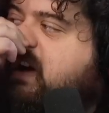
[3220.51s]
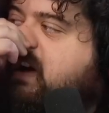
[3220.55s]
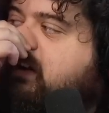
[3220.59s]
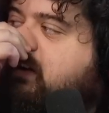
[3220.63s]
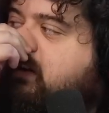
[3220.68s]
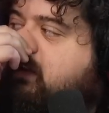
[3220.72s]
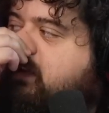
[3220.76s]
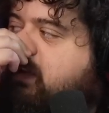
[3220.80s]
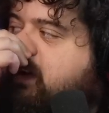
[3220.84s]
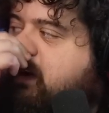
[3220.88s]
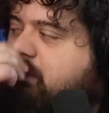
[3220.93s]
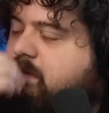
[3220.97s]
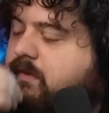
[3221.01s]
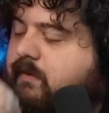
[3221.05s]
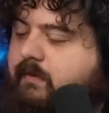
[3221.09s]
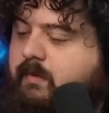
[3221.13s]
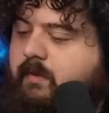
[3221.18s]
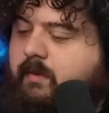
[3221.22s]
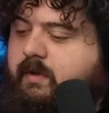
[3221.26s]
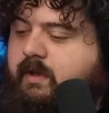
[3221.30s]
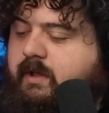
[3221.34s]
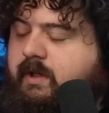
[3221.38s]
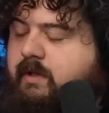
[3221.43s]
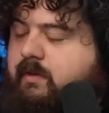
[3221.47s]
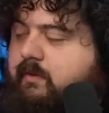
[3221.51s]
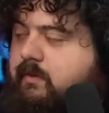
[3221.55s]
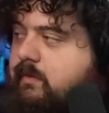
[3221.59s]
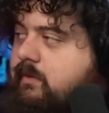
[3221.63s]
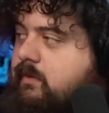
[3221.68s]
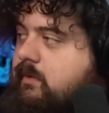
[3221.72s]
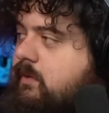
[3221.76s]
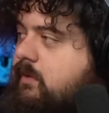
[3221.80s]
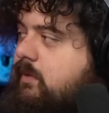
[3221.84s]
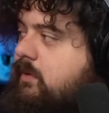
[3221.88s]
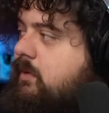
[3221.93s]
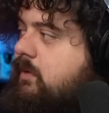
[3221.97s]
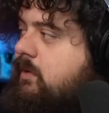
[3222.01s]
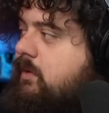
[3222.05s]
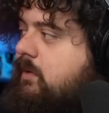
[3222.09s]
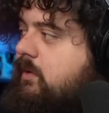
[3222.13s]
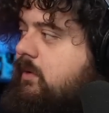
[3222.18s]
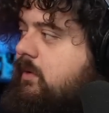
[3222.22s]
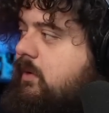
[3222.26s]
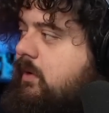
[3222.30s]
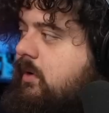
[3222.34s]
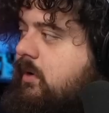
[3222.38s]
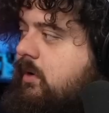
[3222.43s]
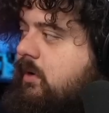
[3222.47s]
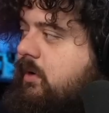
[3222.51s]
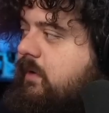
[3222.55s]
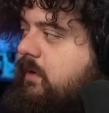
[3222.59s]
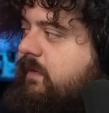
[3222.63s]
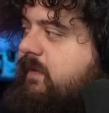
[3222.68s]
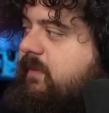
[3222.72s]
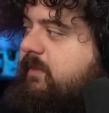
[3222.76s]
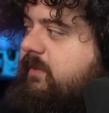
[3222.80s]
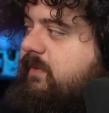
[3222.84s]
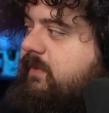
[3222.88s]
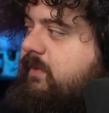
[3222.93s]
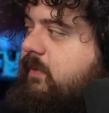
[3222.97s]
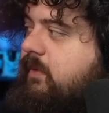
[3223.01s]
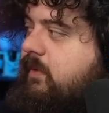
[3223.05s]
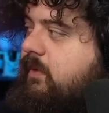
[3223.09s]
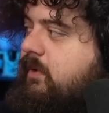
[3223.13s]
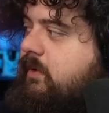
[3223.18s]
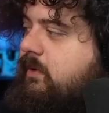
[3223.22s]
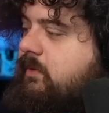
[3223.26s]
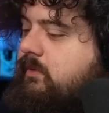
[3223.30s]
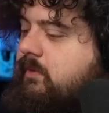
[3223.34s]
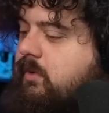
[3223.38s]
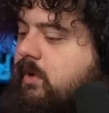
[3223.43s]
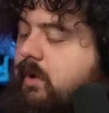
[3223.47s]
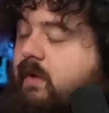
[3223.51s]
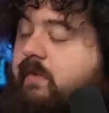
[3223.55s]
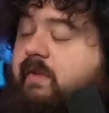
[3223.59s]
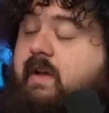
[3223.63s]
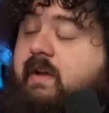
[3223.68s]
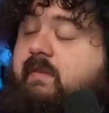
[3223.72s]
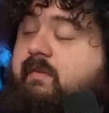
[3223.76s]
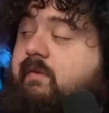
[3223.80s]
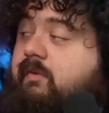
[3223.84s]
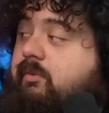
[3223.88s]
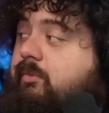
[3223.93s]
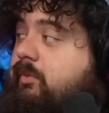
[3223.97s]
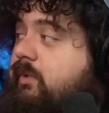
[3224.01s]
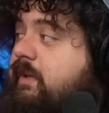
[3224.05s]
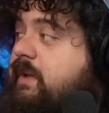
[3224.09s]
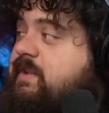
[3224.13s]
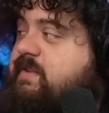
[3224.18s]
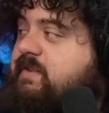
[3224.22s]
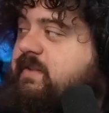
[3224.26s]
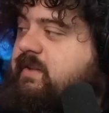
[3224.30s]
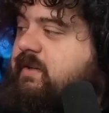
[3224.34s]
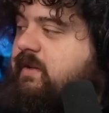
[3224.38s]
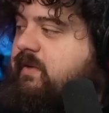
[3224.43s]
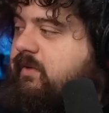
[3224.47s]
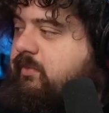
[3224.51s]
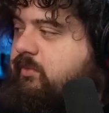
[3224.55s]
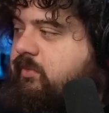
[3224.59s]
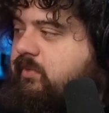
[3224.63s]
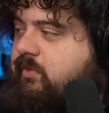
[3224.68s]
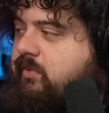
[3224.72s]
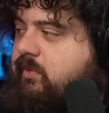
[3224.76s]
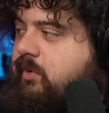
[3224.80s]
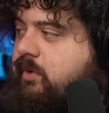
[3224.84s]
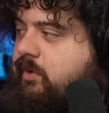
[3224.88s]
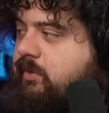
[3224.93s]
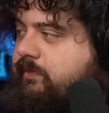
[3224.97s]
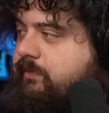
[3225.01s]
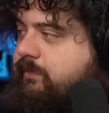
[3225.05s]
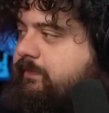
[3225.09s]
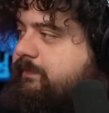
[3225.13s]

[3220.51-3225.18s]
I don't think I've ever really heard of them before, or I don't think I've ever listened to them before.